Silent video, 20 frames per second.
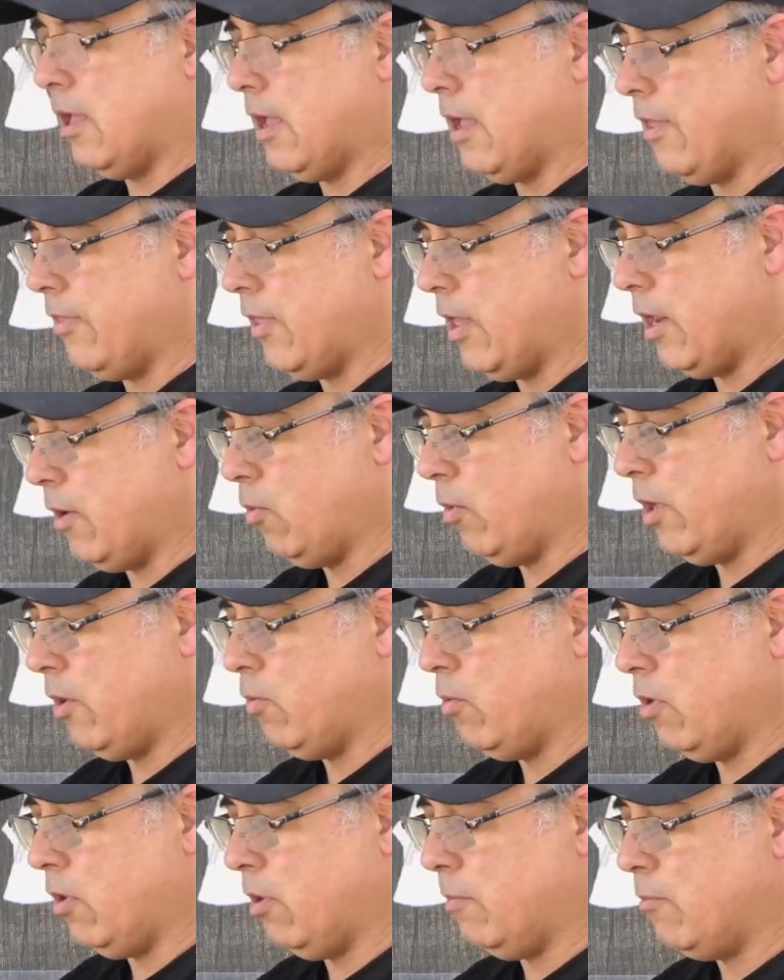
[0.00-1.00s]
And then we
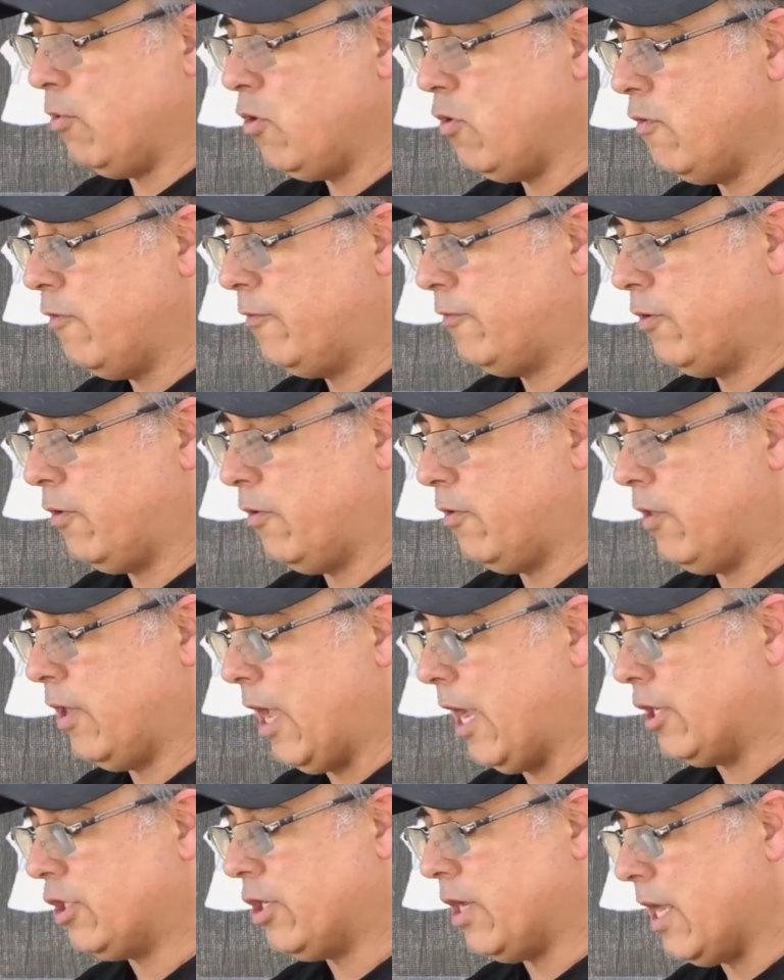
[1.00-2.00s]
will move to
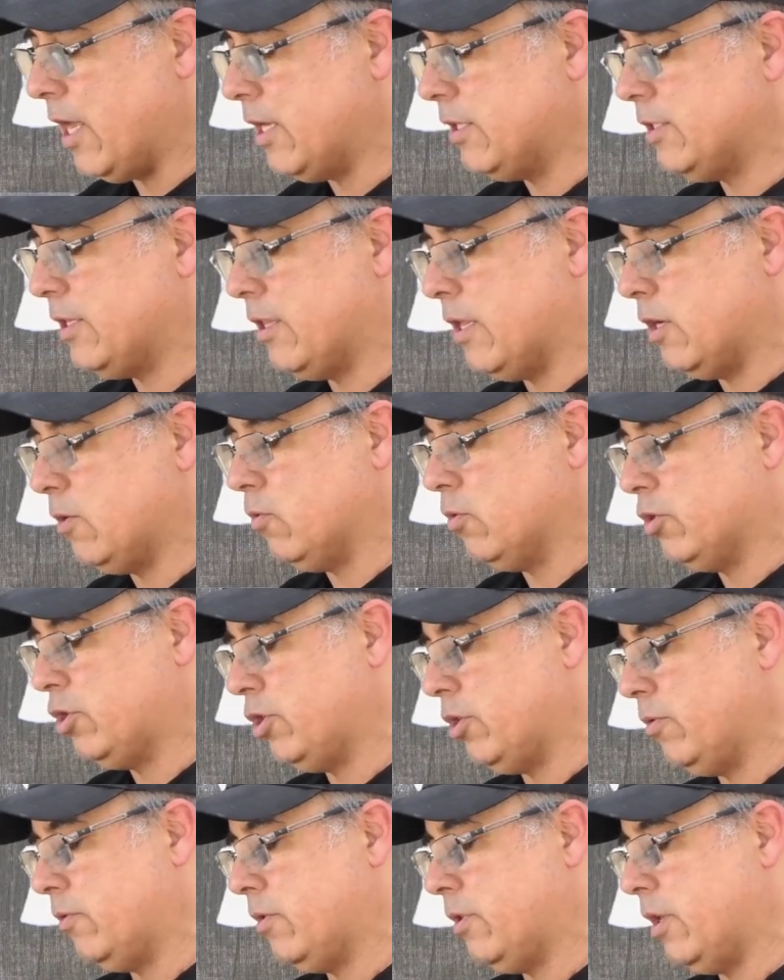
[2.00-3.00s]
the H&Ns and then we'll
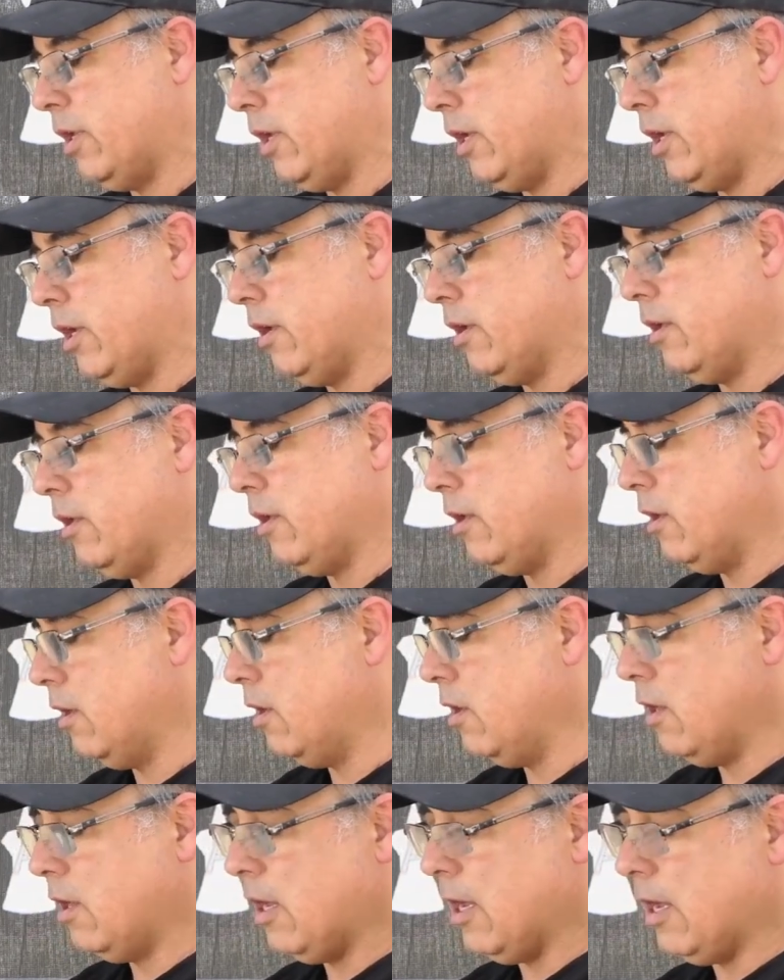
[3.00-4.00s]
shoot the
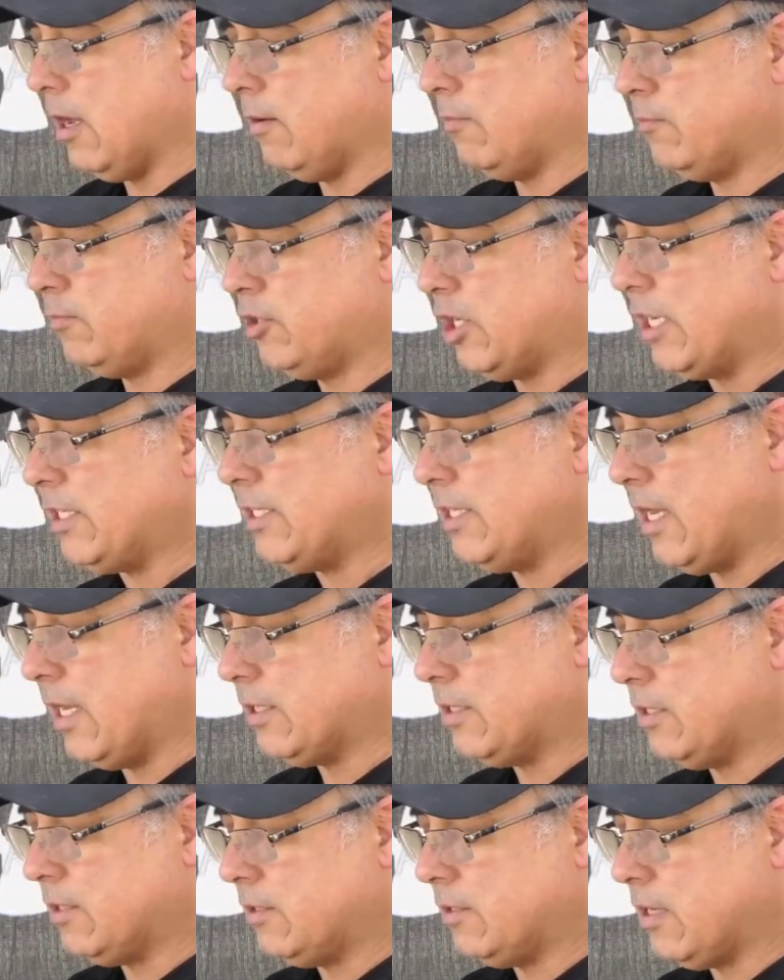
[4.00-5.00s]
uh,
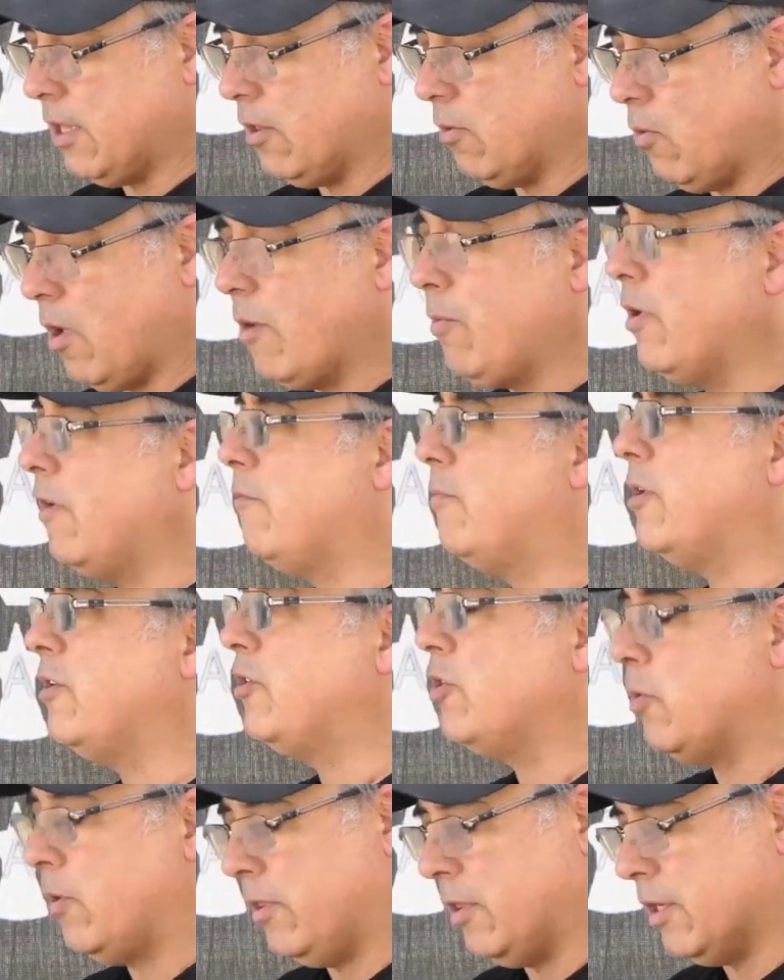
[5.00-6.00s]
JTSs. Now, the way we've
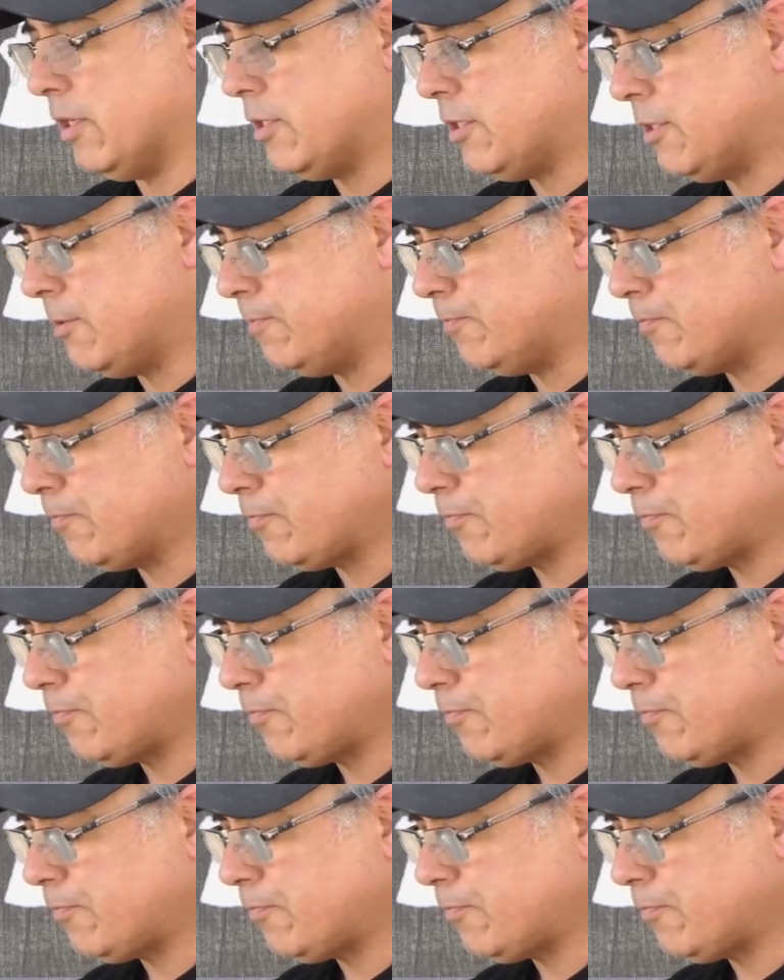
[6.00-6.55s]
been doing this,